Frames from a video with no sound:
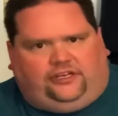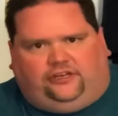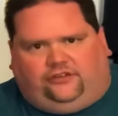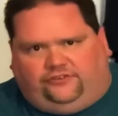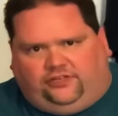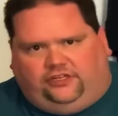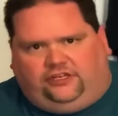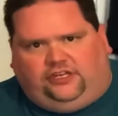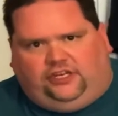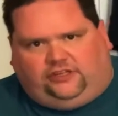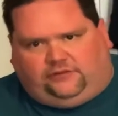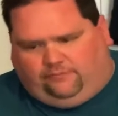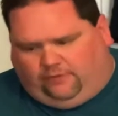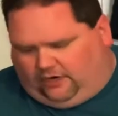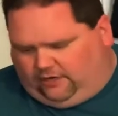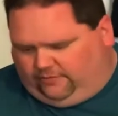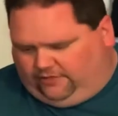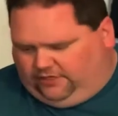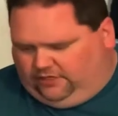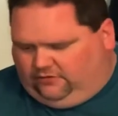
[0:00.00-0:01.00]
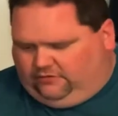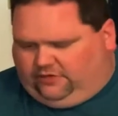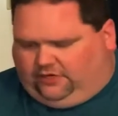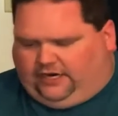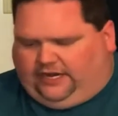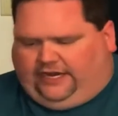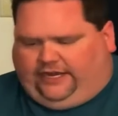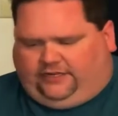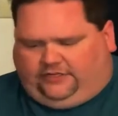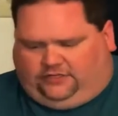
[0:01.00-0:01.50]
Then you get the barbecue and your
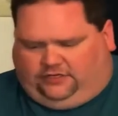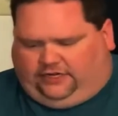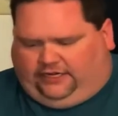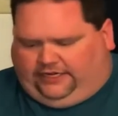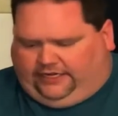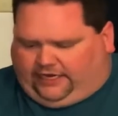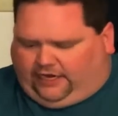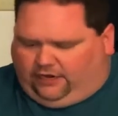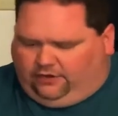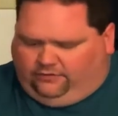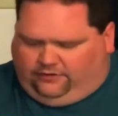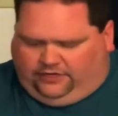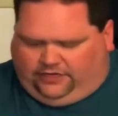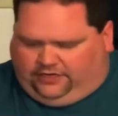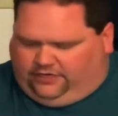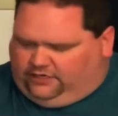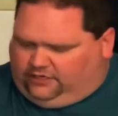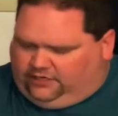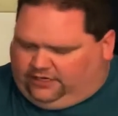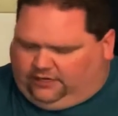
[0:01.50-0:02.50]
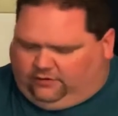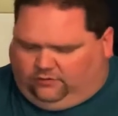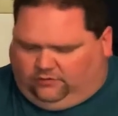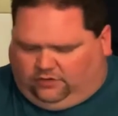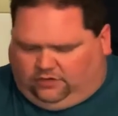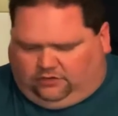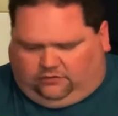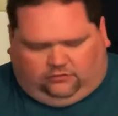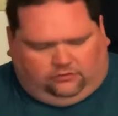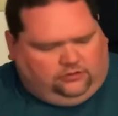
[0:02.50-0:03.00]
hands are like coated in it, and you're like,
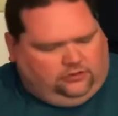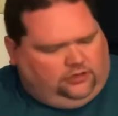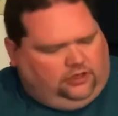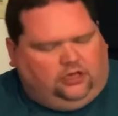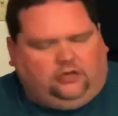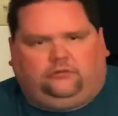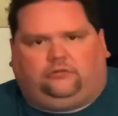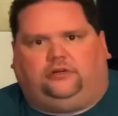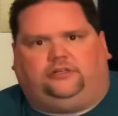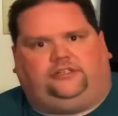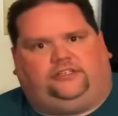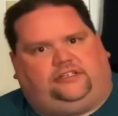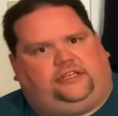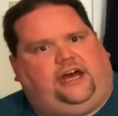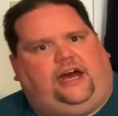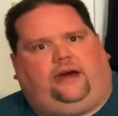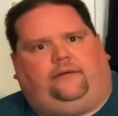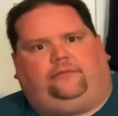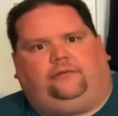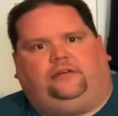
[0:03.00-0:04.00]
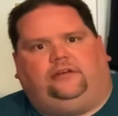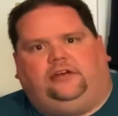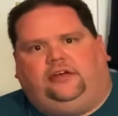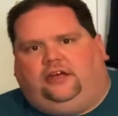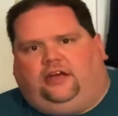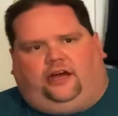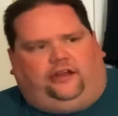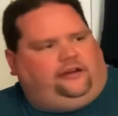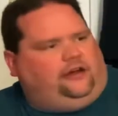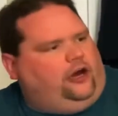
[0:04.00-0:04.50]
whoa, what just happened?
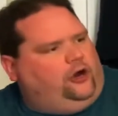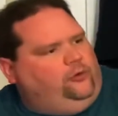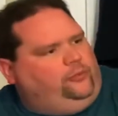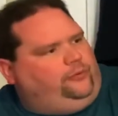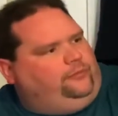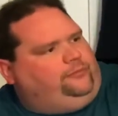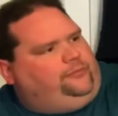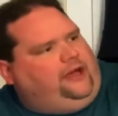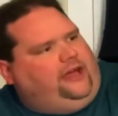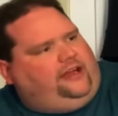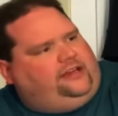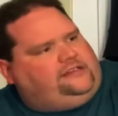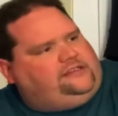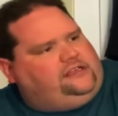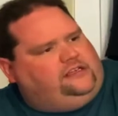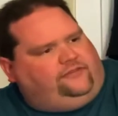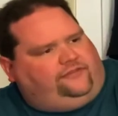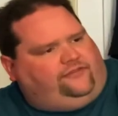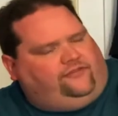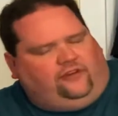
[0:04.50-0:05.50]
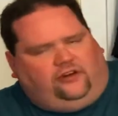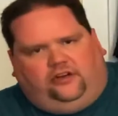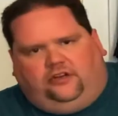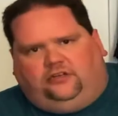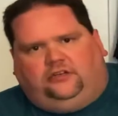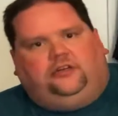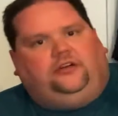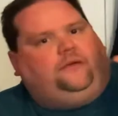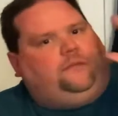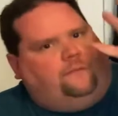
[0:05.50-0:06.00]
And the open pits in the front,
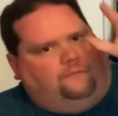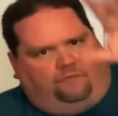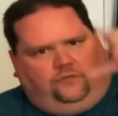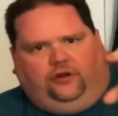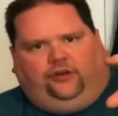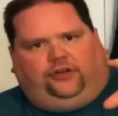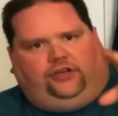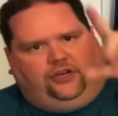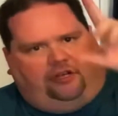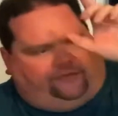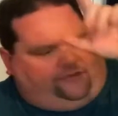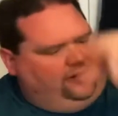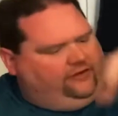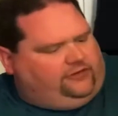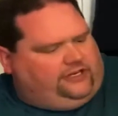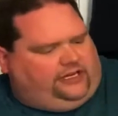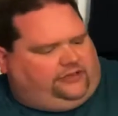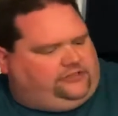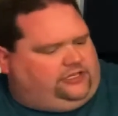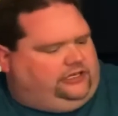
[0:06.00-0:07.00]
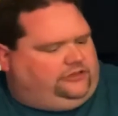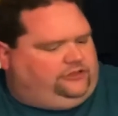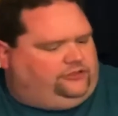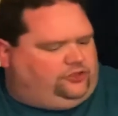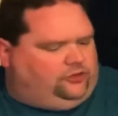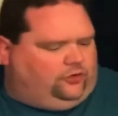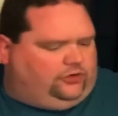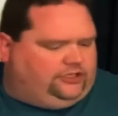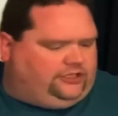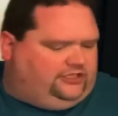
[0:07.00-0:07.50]
really good. If you're ever down to
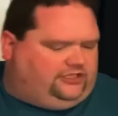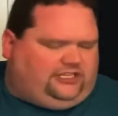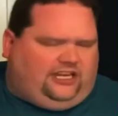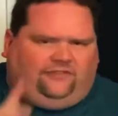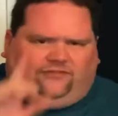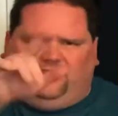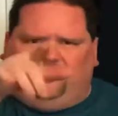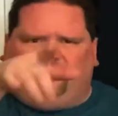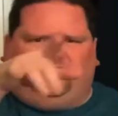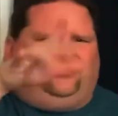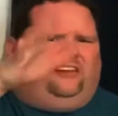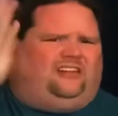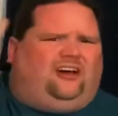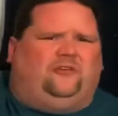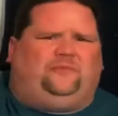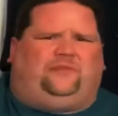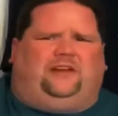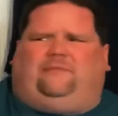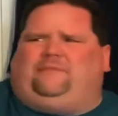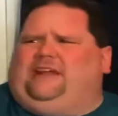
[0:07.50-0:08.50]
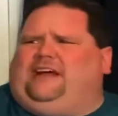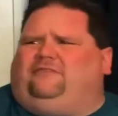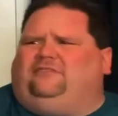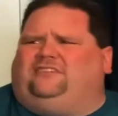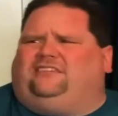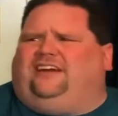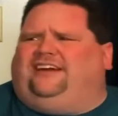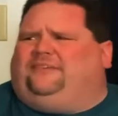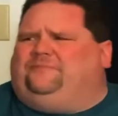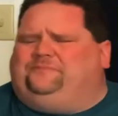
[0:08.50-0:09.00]
Georgia, see if they're still open. I mean, that was
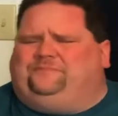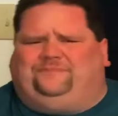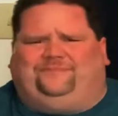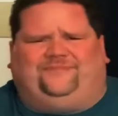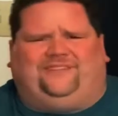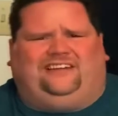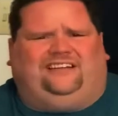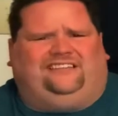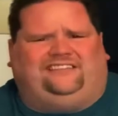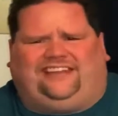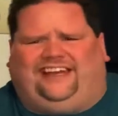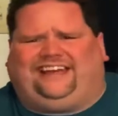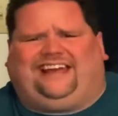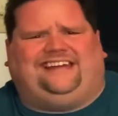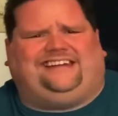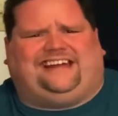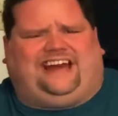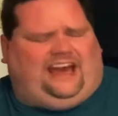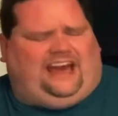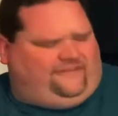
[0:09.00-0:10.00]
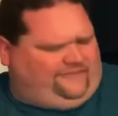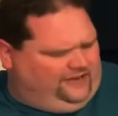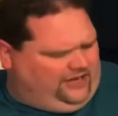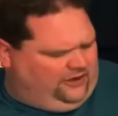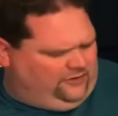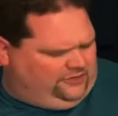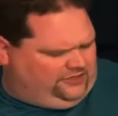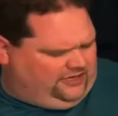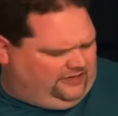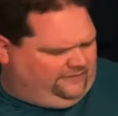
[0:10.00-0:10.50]
like a decade and a half ago or
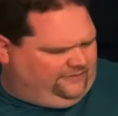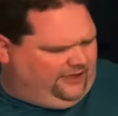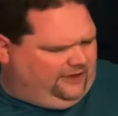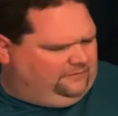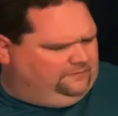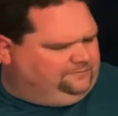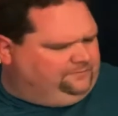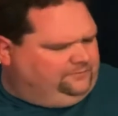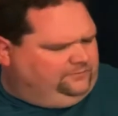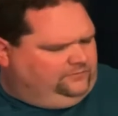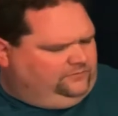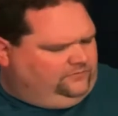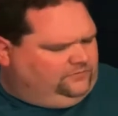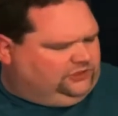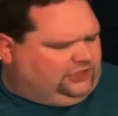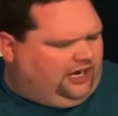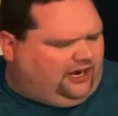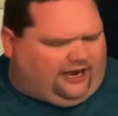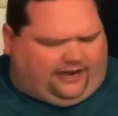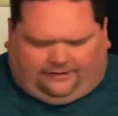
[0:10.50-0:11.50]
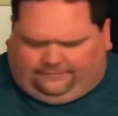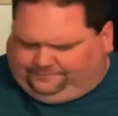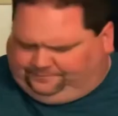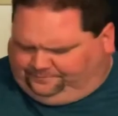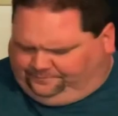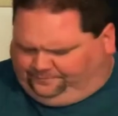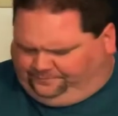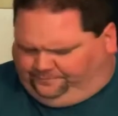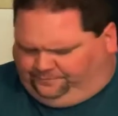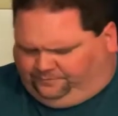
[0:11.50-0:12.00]
something, though. All right,
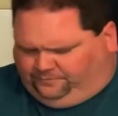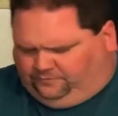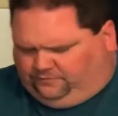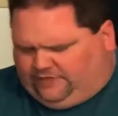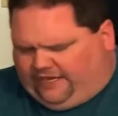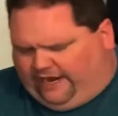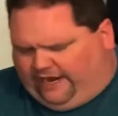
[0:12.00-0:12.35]
now,